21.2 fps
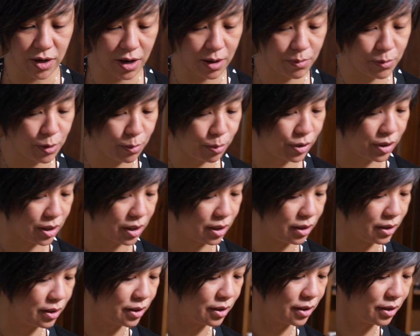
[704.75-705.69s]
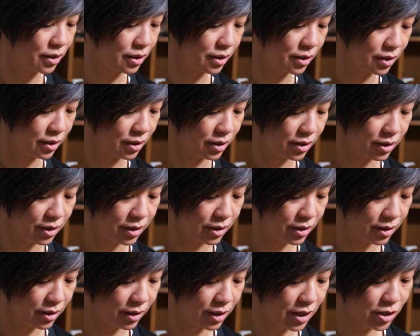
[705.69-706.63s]
thyme you put in, in
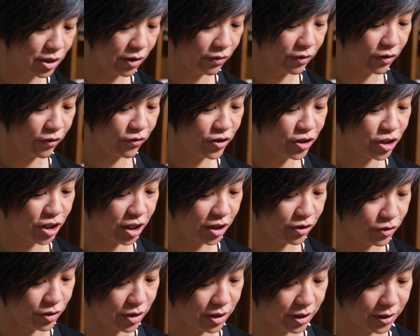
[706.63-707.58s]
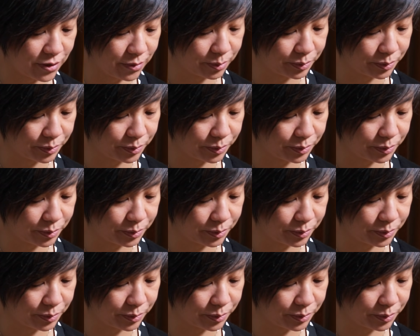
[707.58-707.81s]
case you have to fish it out.